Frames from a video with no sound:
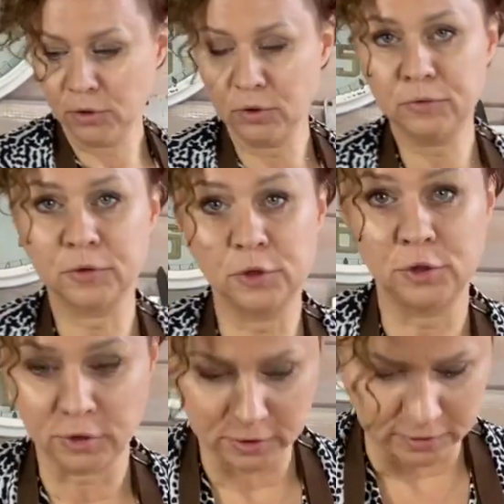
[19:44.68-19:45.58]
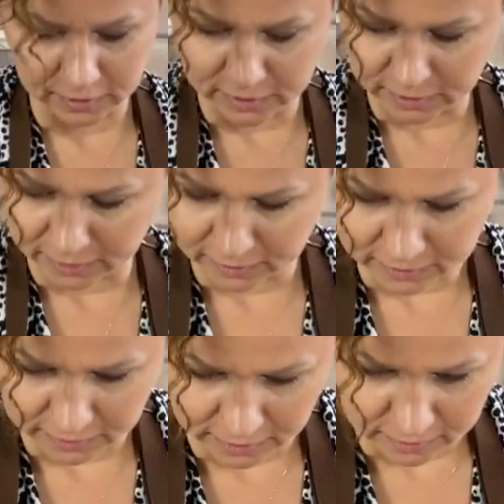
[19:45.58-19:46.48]
know for sure they're
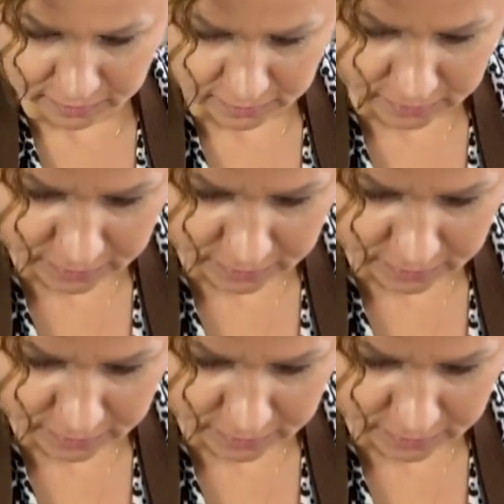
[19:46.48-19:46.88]
sticking together.